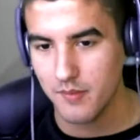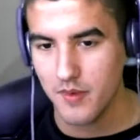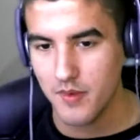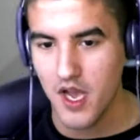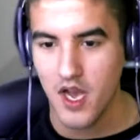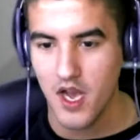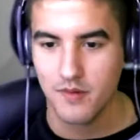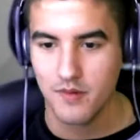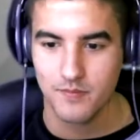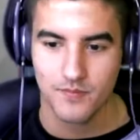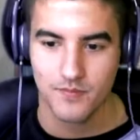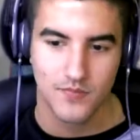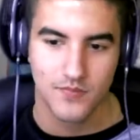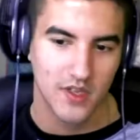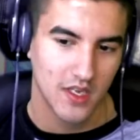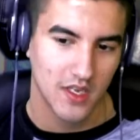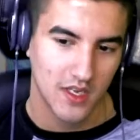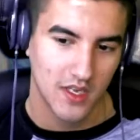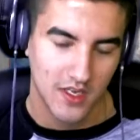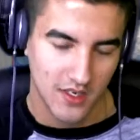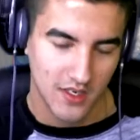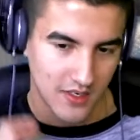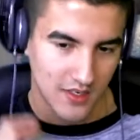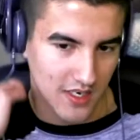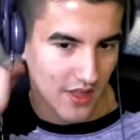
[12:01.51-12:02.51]
I'm not,
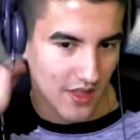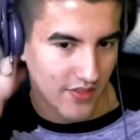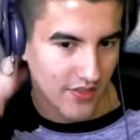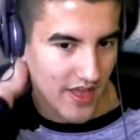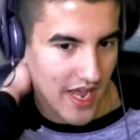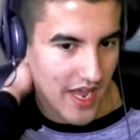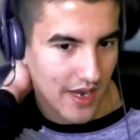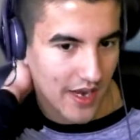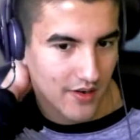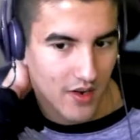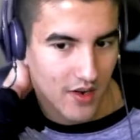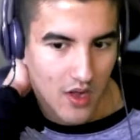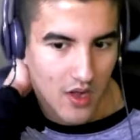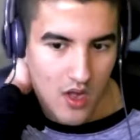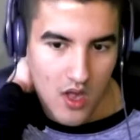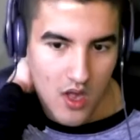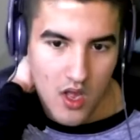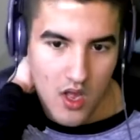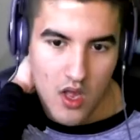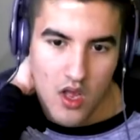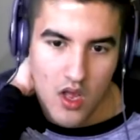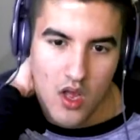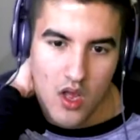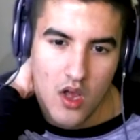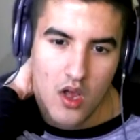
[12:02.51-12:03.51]
not that.
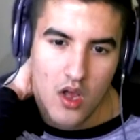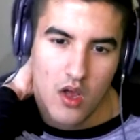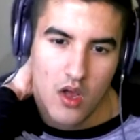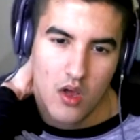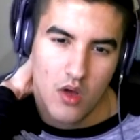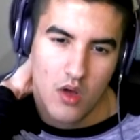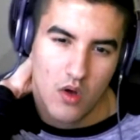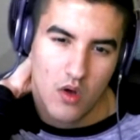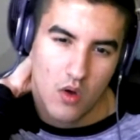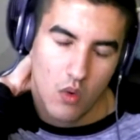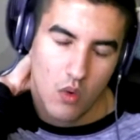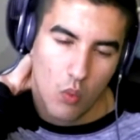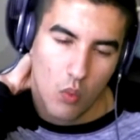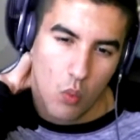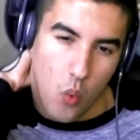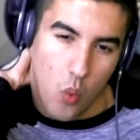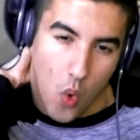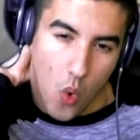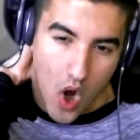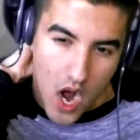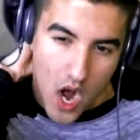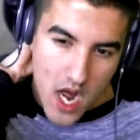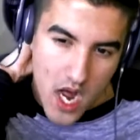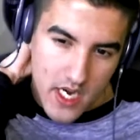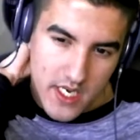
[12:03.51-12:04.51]

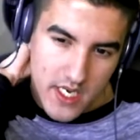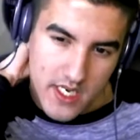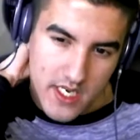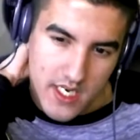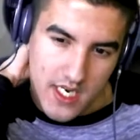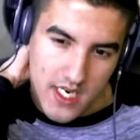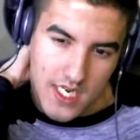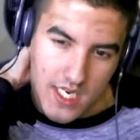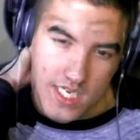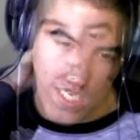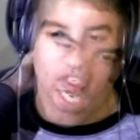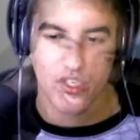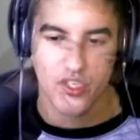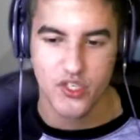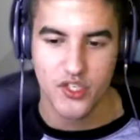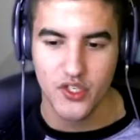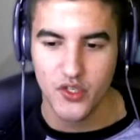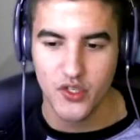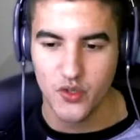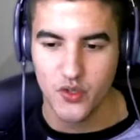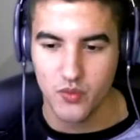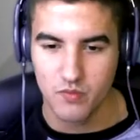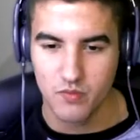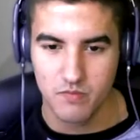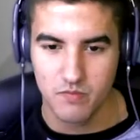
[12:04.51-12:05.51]
What
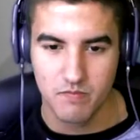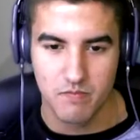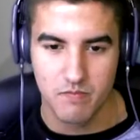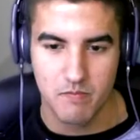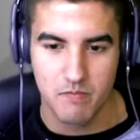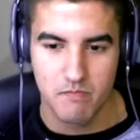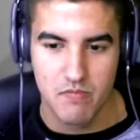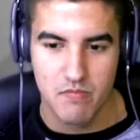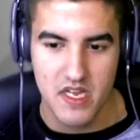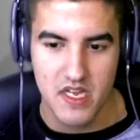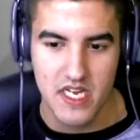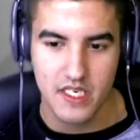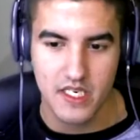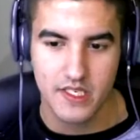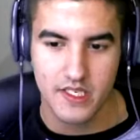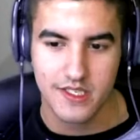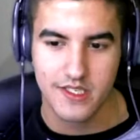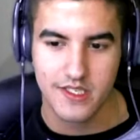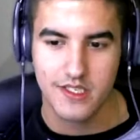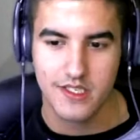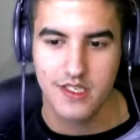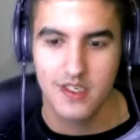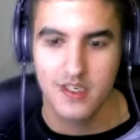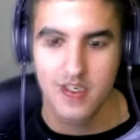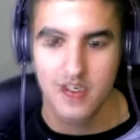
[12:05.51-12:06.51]
you
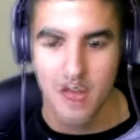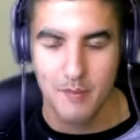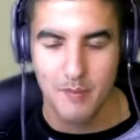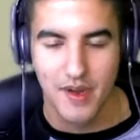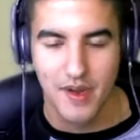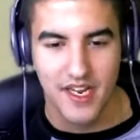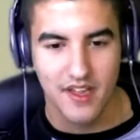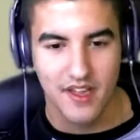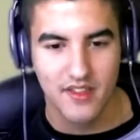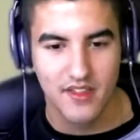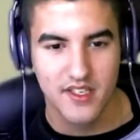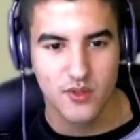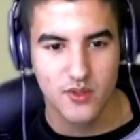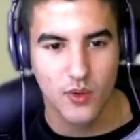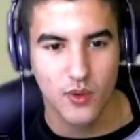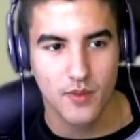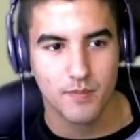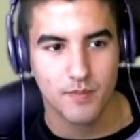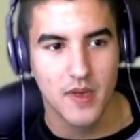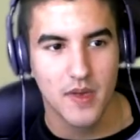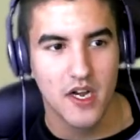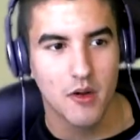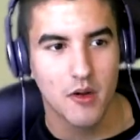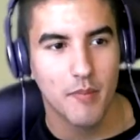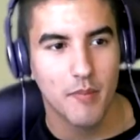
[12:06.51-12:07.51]
bitch? I might get this
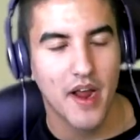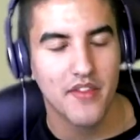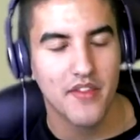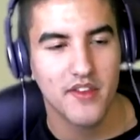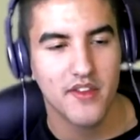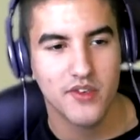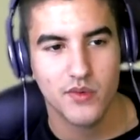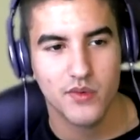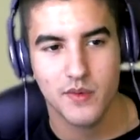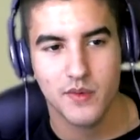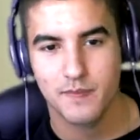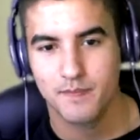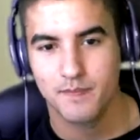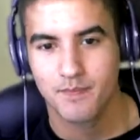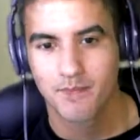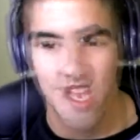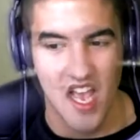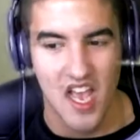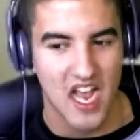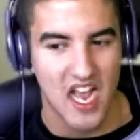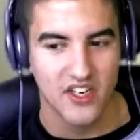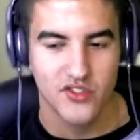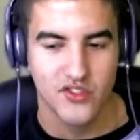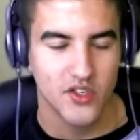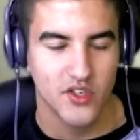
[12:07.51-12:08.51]
one. I don't mind this one.
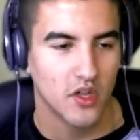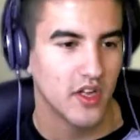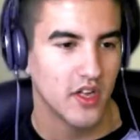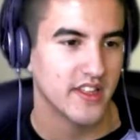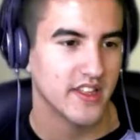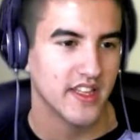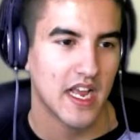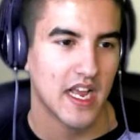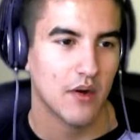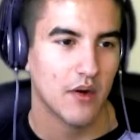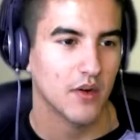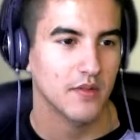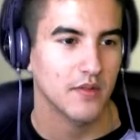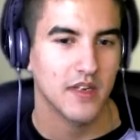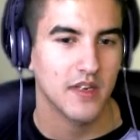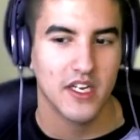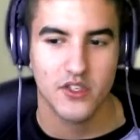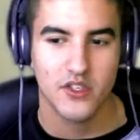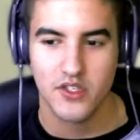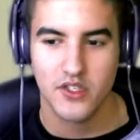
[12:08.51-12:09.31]
I actually don't like that one.